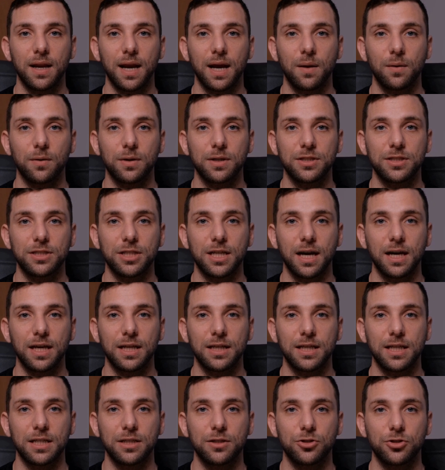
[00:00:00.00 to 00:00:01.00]
How to
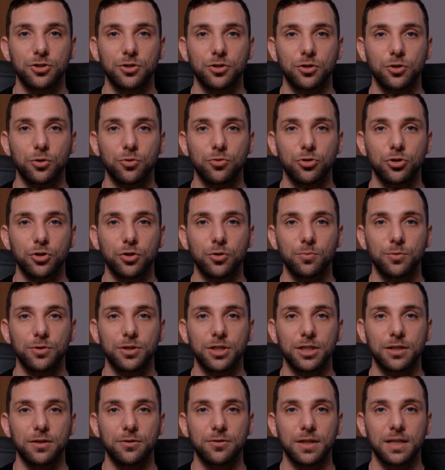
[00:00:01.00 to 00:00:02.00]
sign in to YouTube
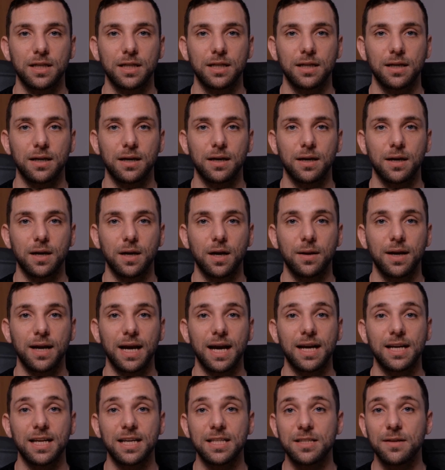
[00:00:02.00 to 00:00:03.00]
TV on
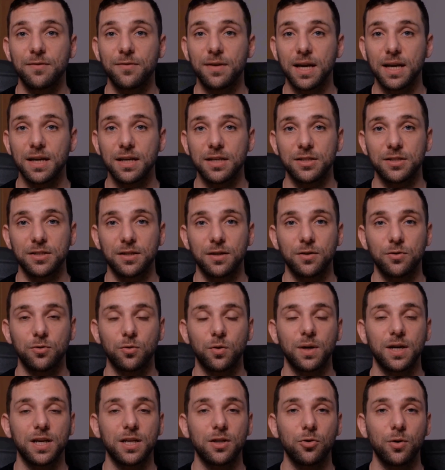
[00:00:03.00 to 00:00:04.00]
any device
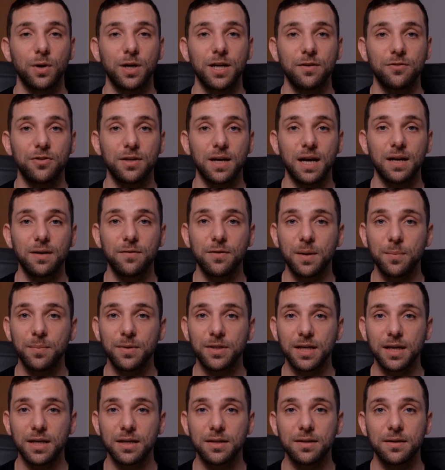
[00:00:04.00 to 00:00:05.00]
2025
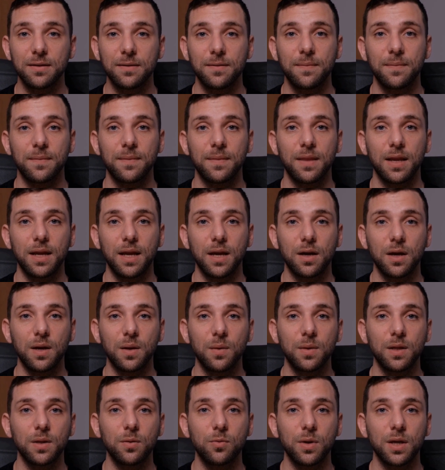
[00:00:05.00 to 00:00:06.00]
update.
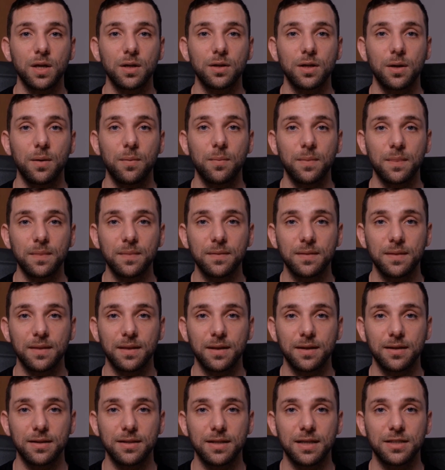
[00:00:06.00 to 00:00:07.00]
Hello and welcome.
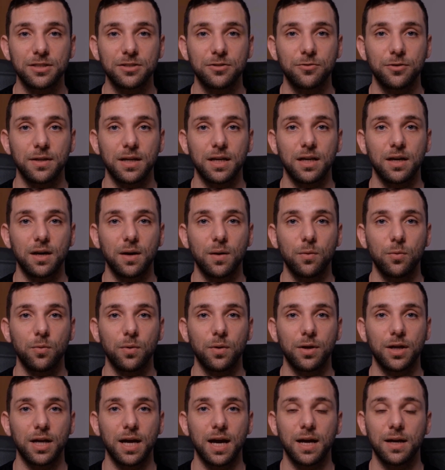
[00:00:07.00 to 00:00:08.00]
This video
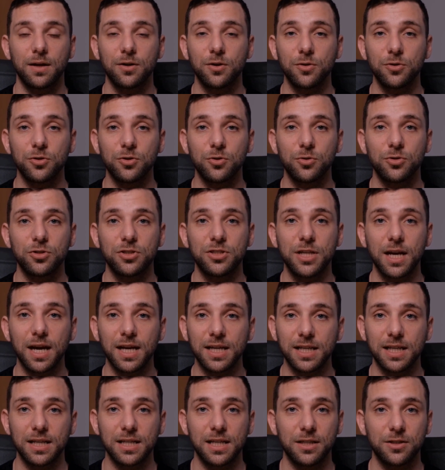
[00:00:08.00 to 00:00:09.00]
will guide you through
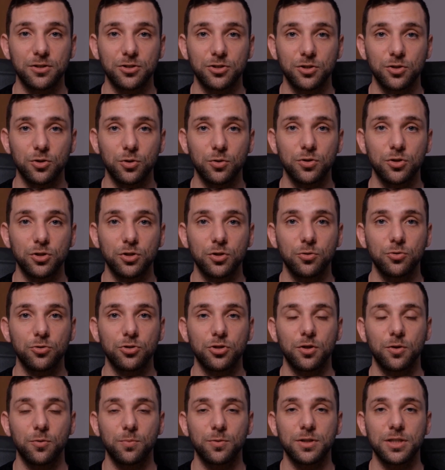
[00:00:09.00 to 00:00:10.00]
signing into your
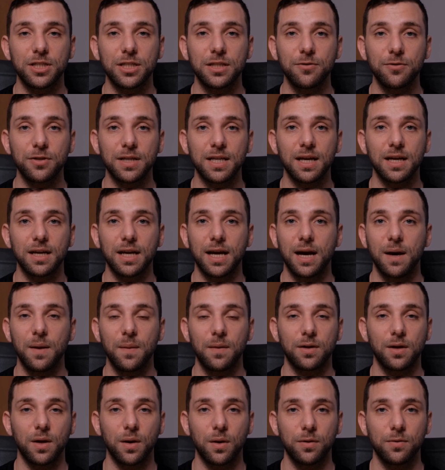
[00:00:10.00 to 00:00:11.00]
YouTube TV
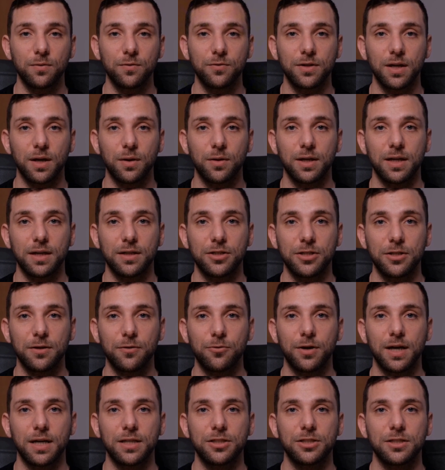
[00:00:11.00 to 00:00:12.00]
account on various
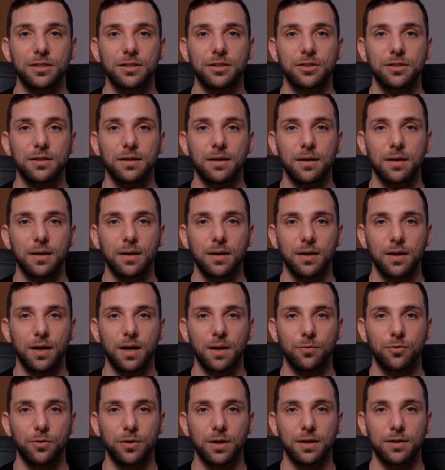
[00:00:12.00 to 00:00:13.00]
devices,
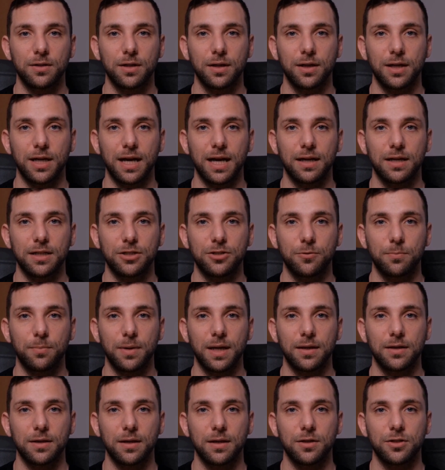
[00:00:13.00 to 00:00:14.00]
covering the latest
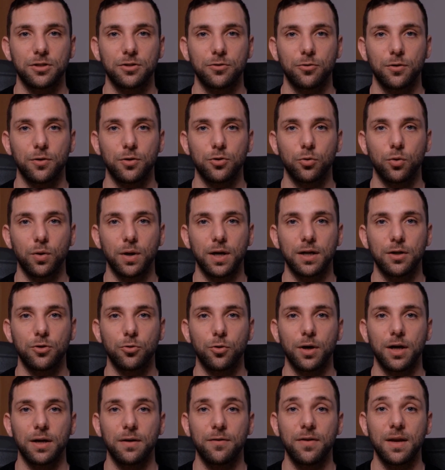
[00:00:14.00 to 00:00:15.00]
methods for
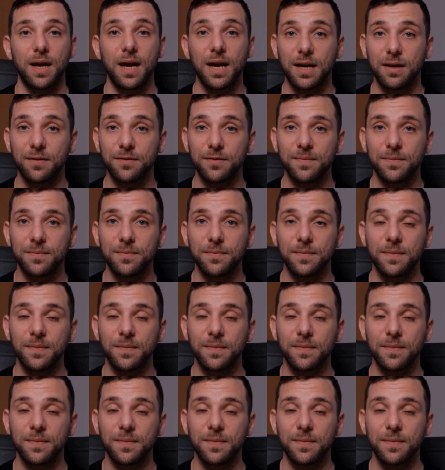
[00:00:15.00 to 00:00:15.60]
2025.